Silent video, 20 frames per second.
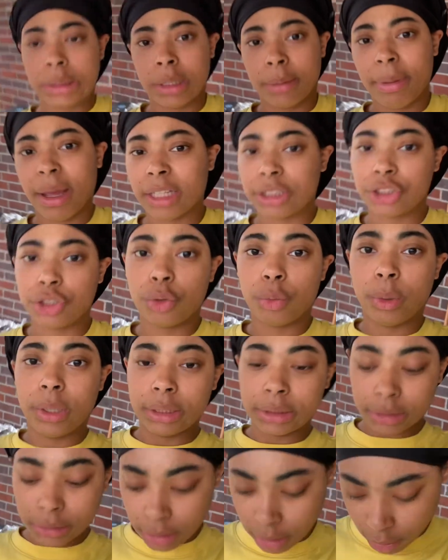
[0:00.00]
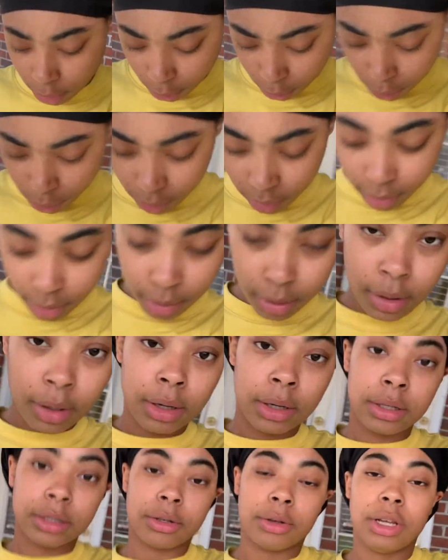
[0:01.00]
about 2 weeks ago.
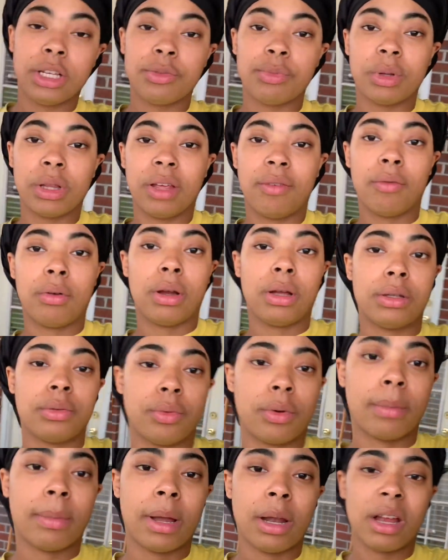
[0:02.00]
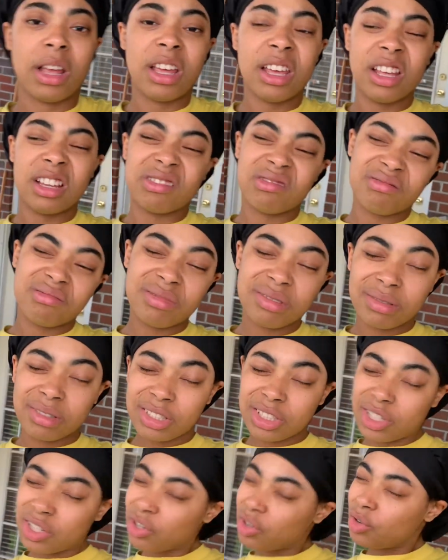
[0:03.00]
So he's been living with us for about a good
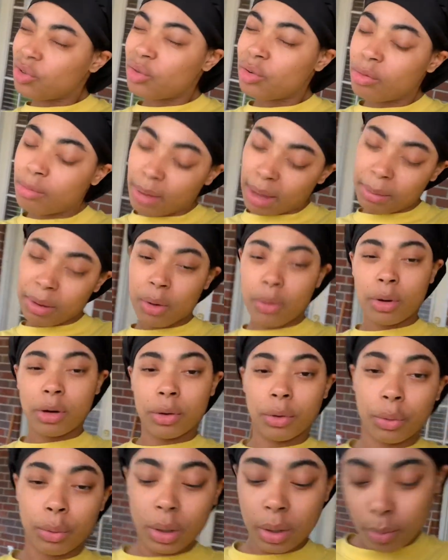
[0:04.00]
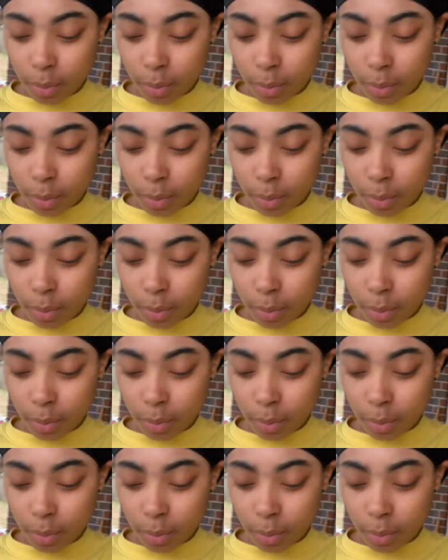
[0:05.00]
2, maybe going on 3